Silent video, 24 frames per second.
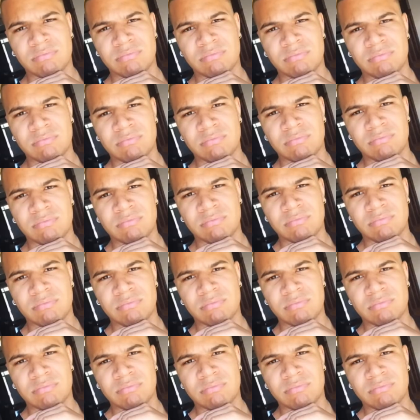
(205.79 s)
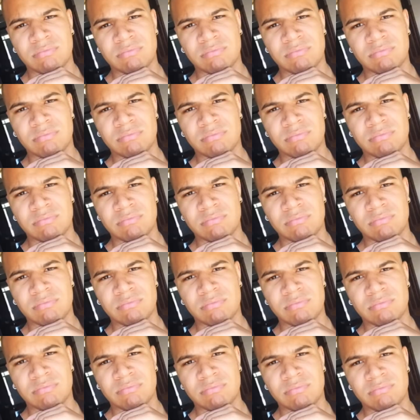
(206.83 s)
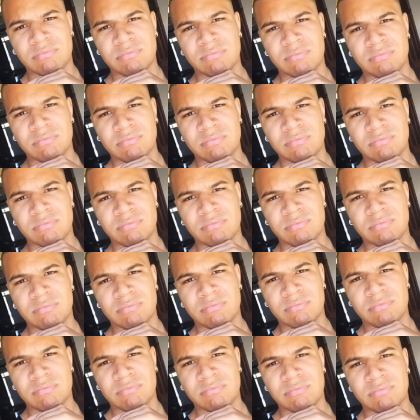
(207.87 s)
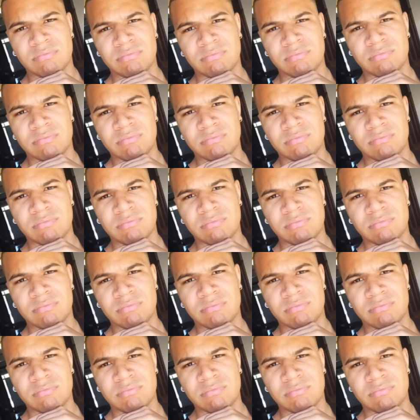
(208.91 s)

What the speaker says: (not speaking)